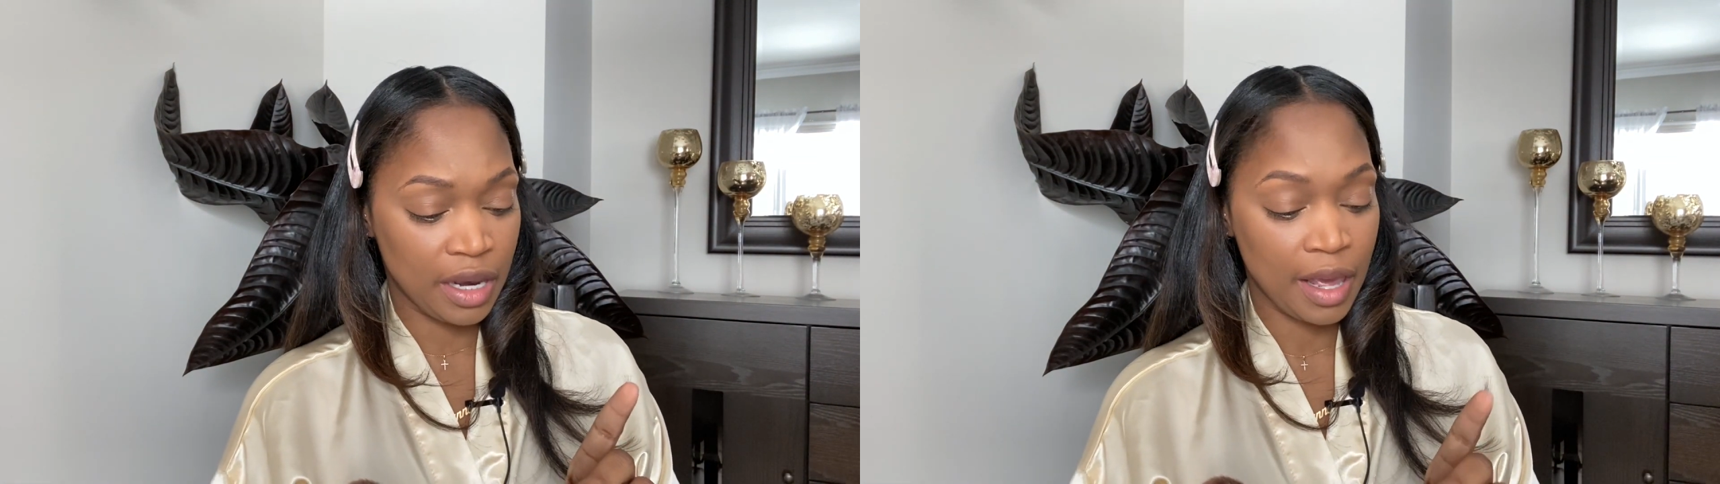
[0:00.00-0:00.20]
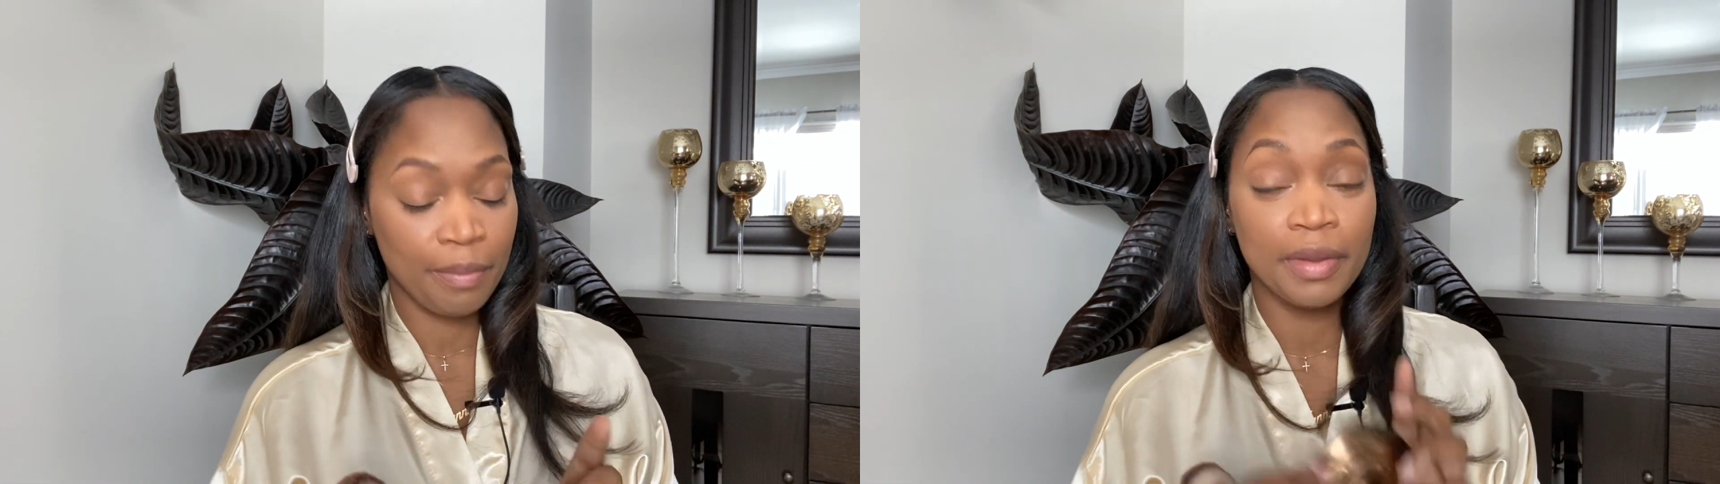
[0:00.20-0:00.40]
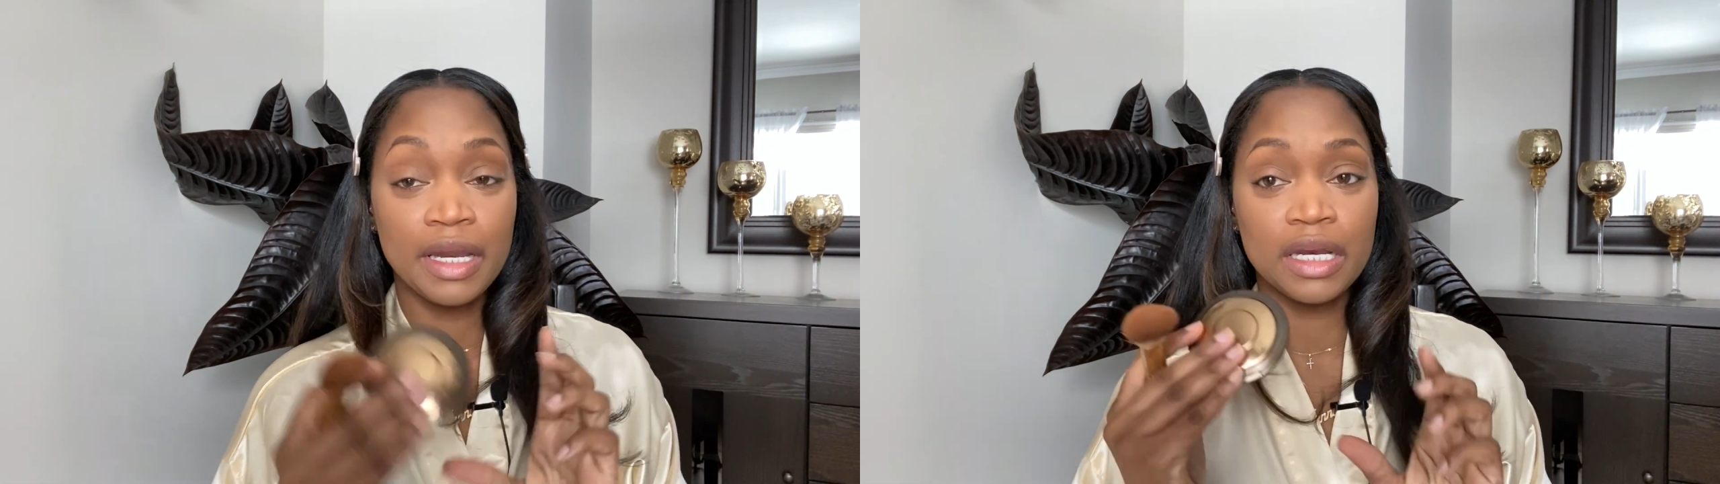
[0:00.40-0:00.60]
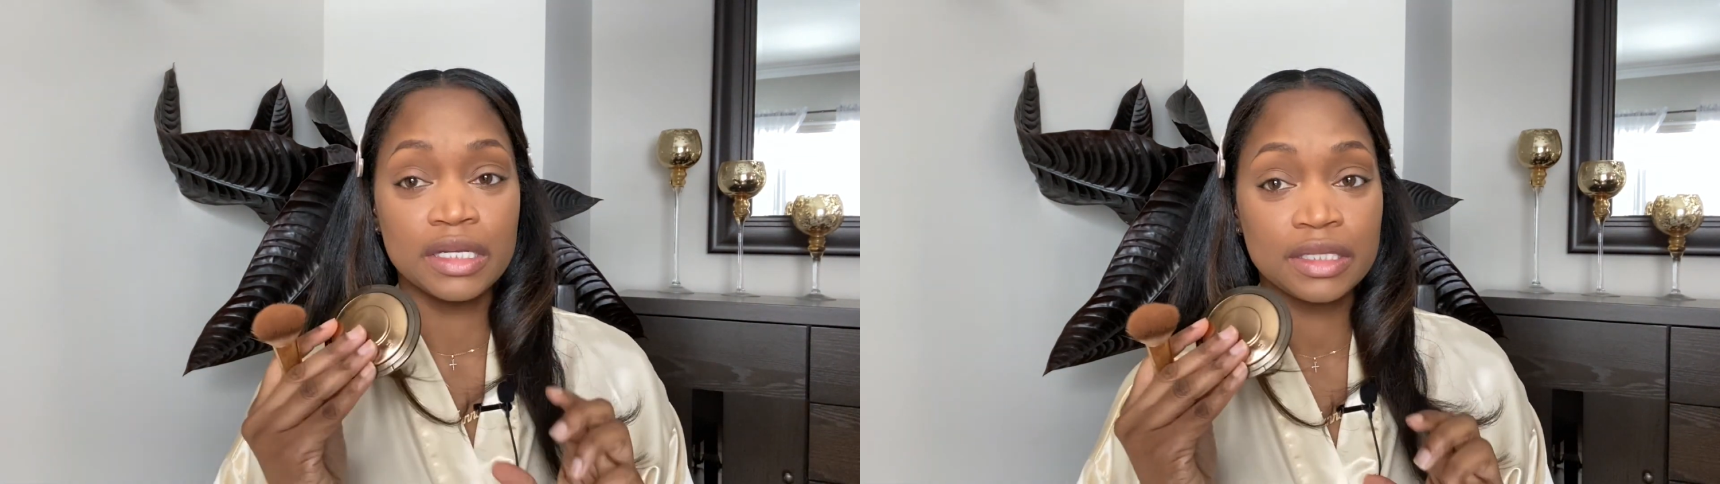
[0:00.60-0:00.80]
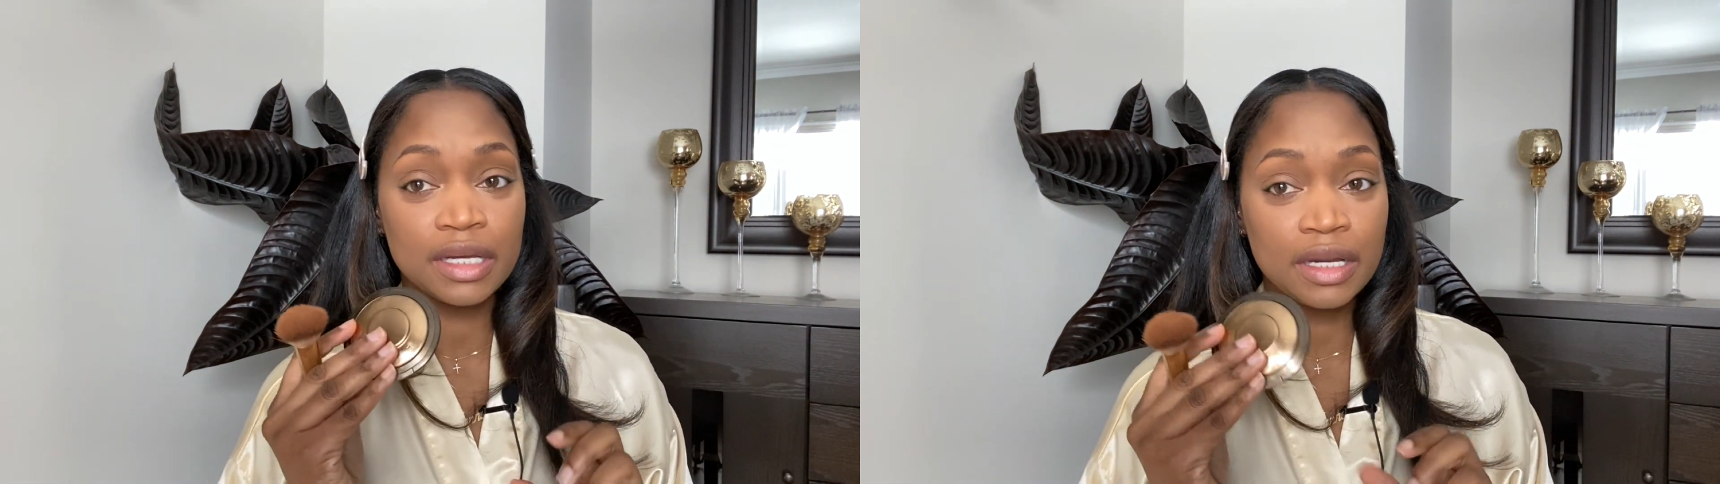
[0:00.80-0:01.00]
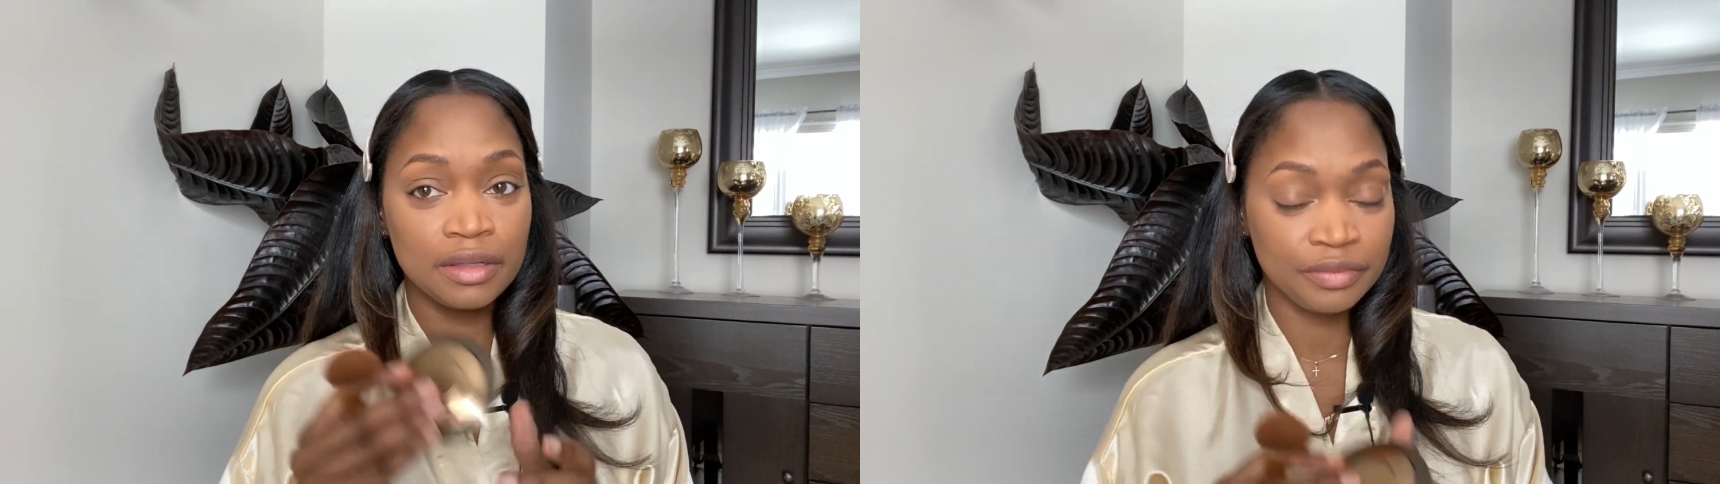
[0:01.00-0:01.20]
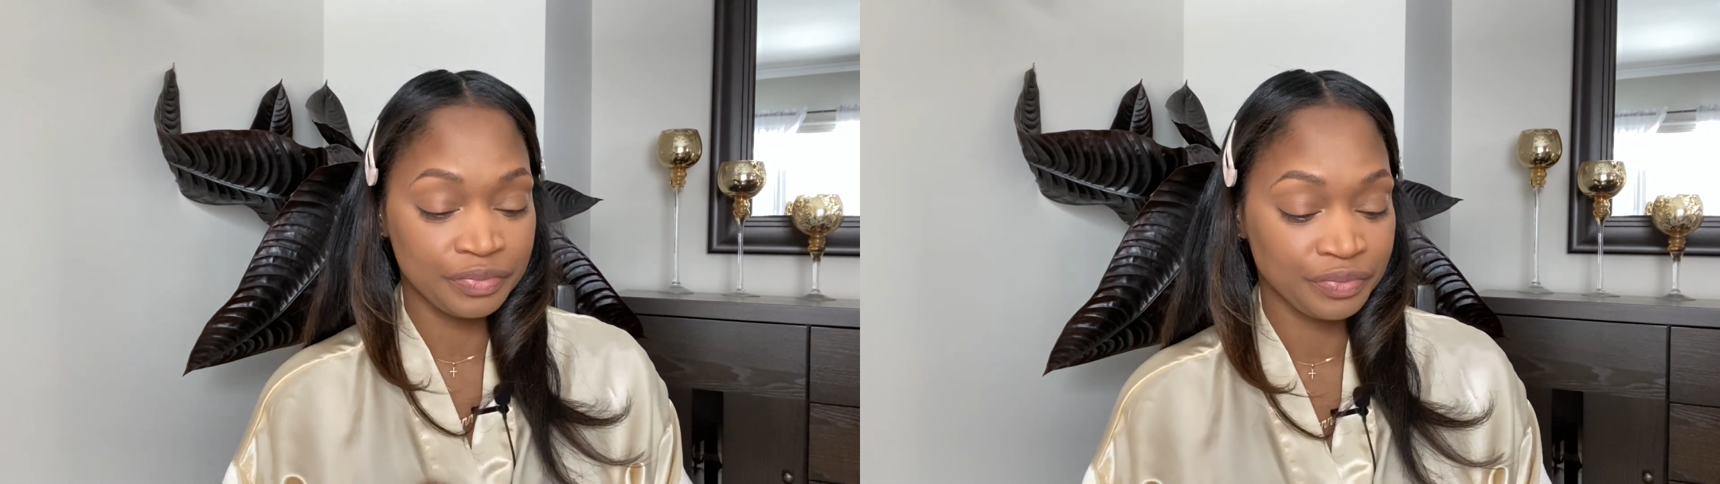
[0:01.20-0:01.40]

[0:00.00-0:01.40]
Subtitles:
Empanina Sun.